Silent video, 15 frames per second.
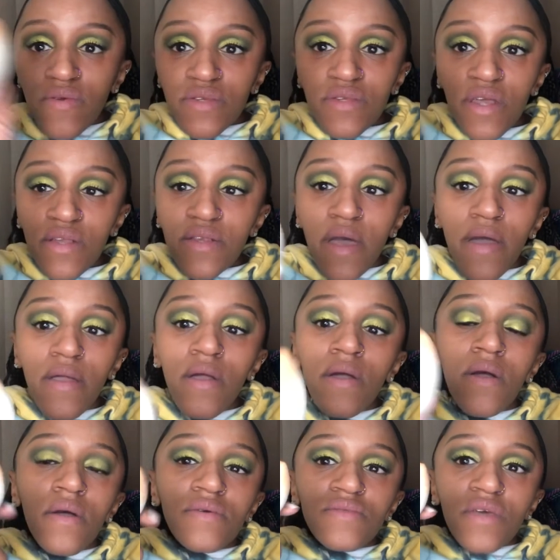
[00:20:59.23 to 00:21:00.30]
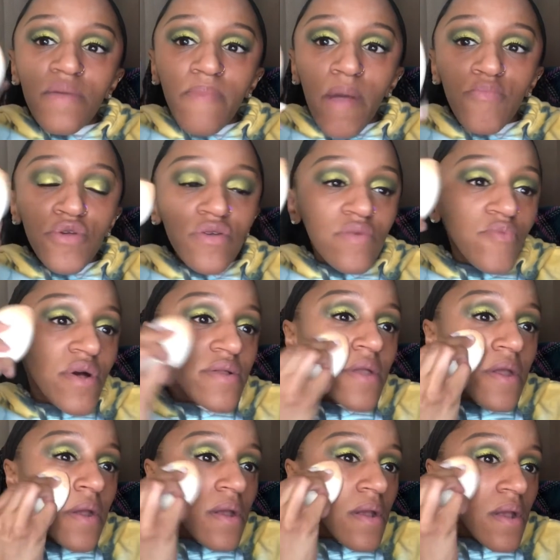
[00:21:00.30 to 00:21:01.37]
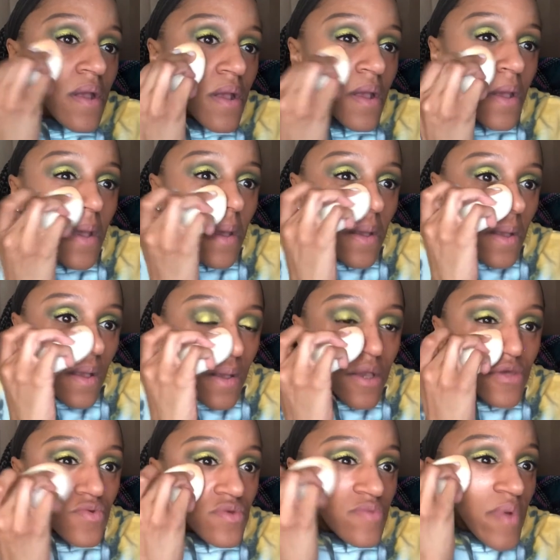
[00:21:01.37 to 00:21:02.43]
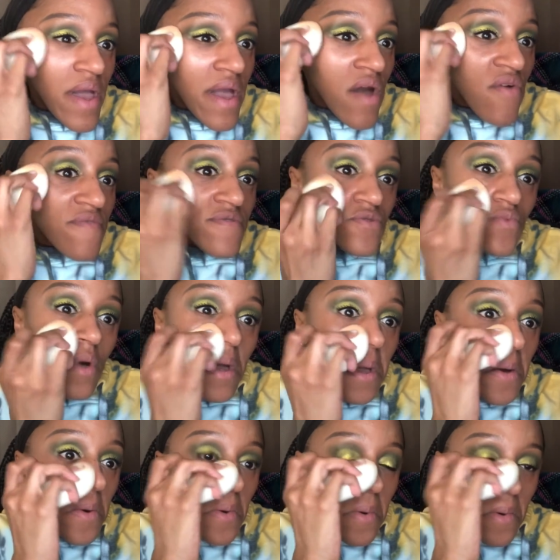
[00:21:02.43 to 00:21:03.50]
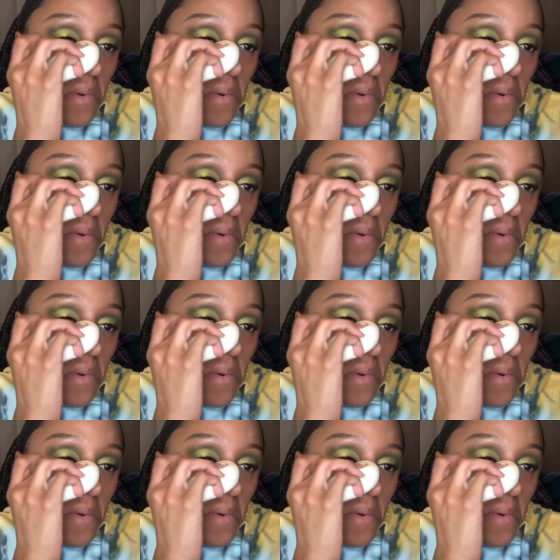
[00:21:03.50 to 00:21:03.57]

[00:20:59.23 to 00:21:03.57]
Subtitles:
is take my beauty blender. This one's by e.l.f. as well.